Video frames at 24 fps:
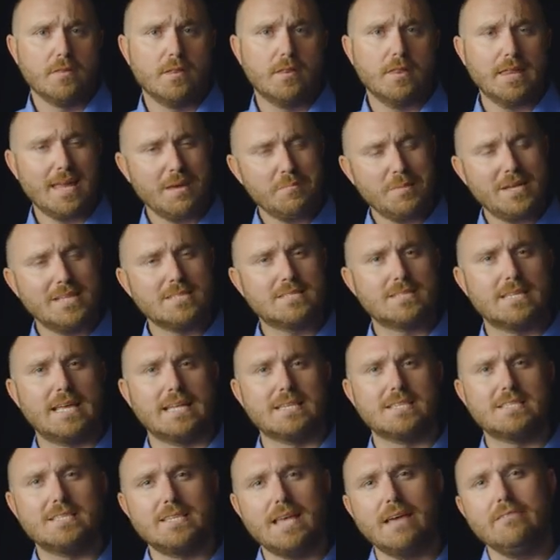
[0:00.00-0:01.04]
That means
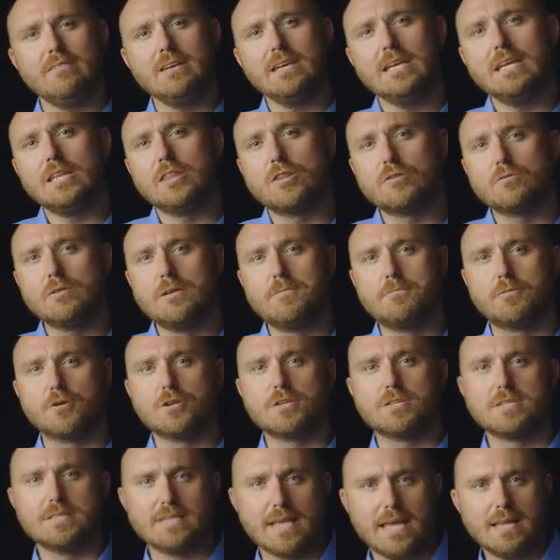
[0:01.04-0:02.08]
that
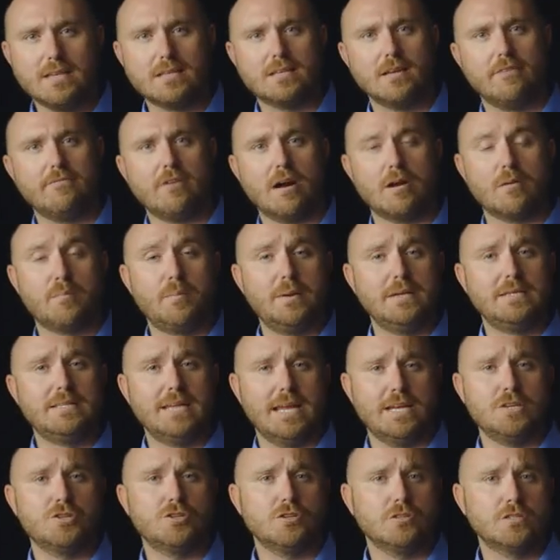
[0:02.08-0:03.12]
73% of our
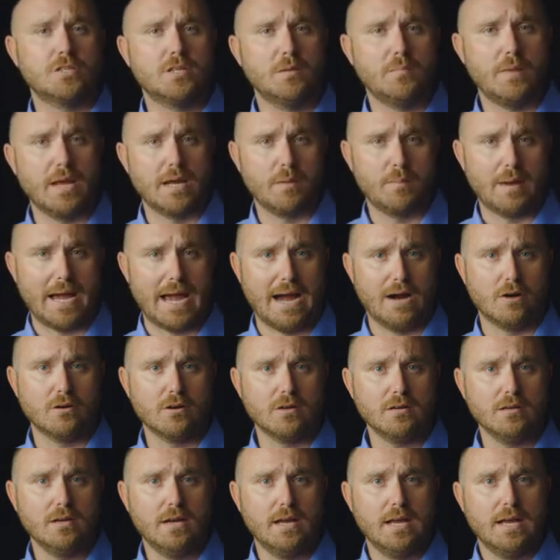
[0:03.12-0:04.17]
potential to make
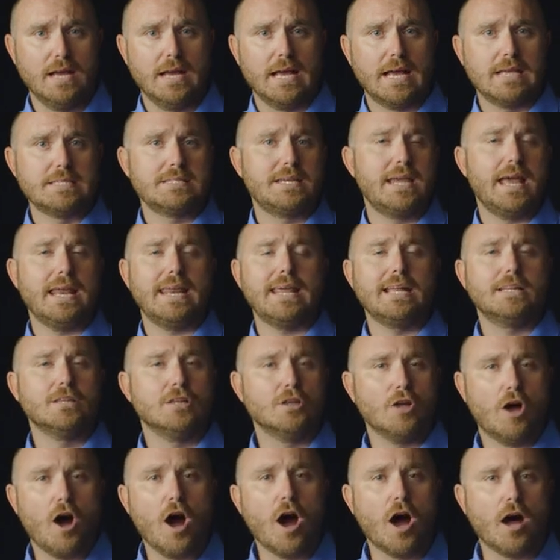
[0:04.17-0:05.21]
power is getting
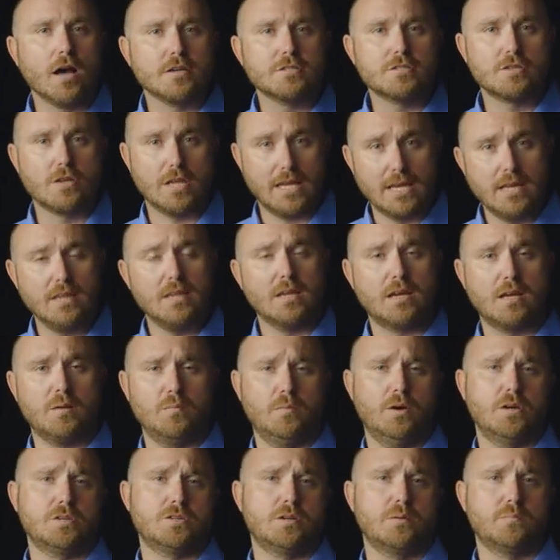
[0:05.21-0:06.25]
lost in the
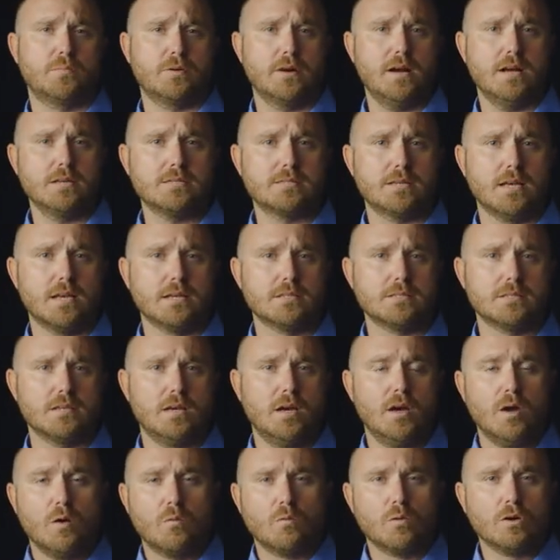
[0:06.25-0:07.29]
combustion process.
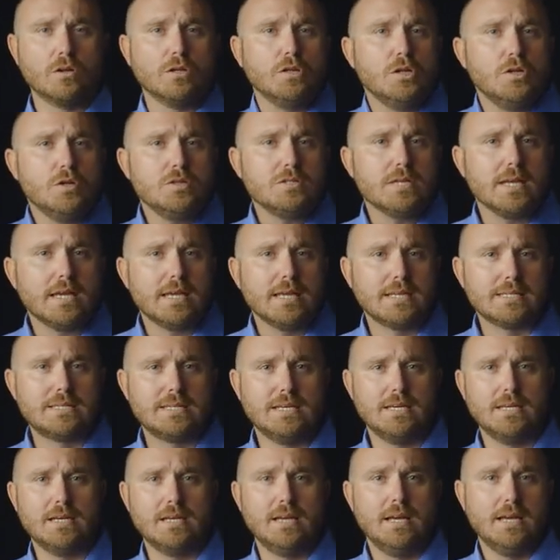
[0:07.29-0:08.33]
We're losing it
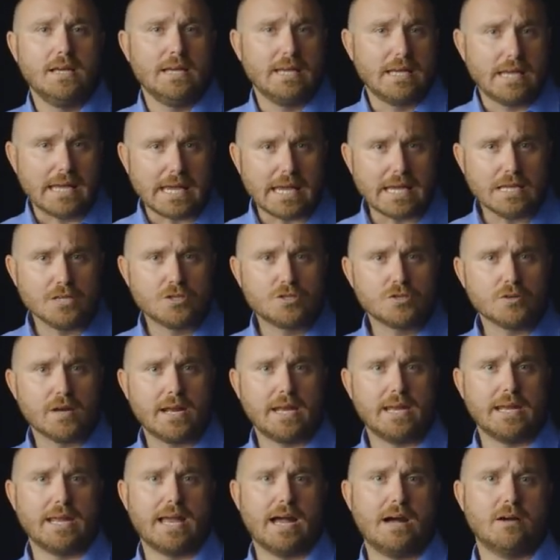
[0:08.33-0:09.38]
to heat
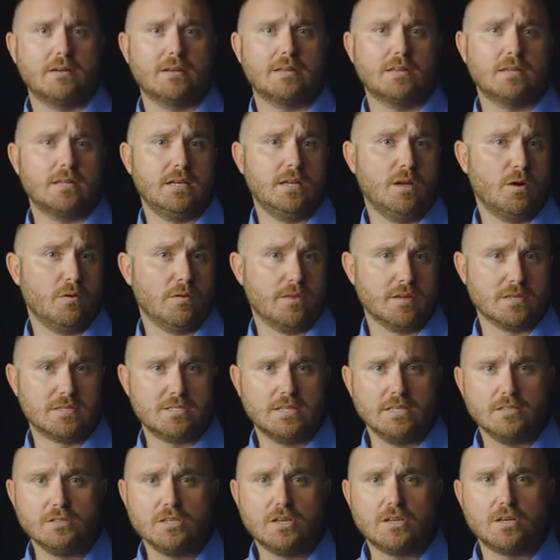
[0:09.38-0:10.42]
draining out the
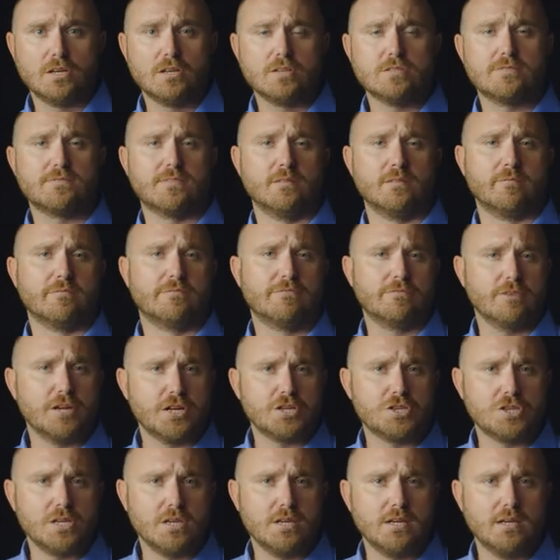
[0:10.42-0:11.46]
cylinders from
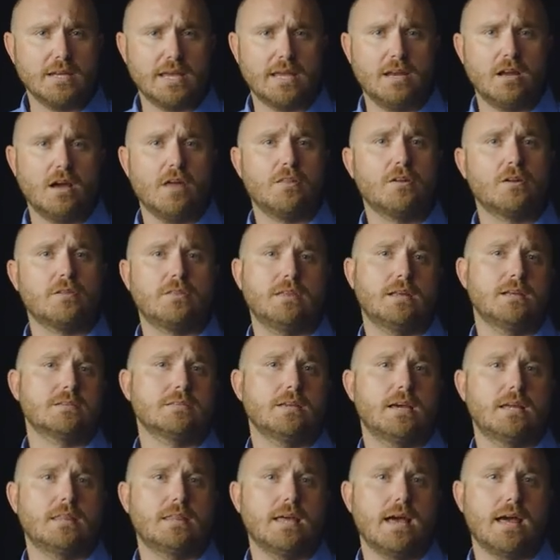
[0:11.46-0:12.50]
friction and other things
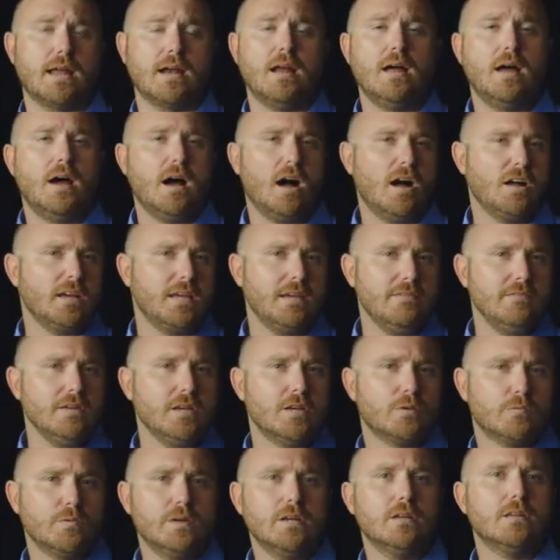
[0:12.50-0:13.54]
like that. I'll give you
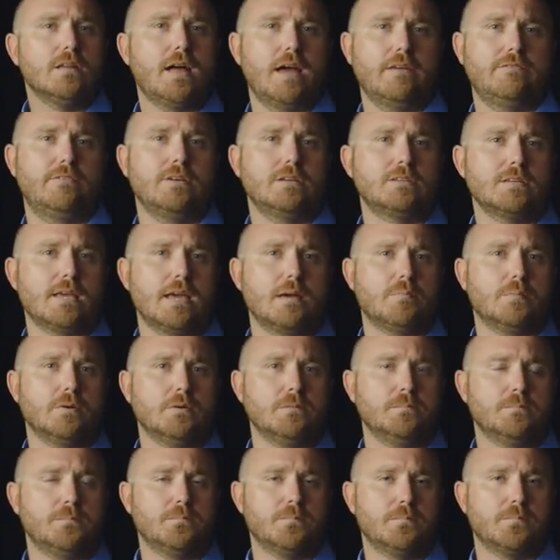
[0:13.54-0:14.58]
a real life example.
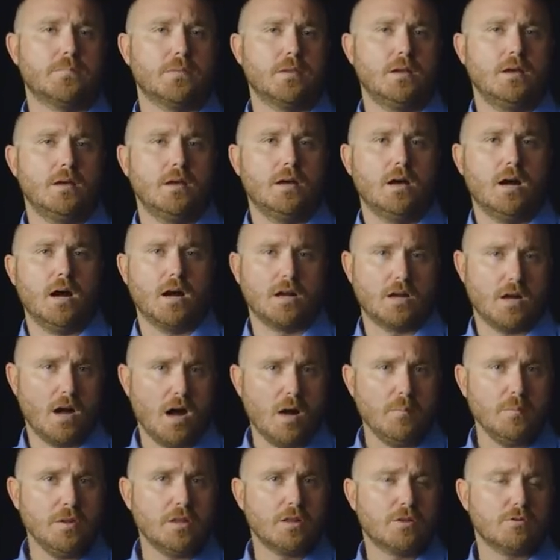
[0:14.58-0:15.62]
A common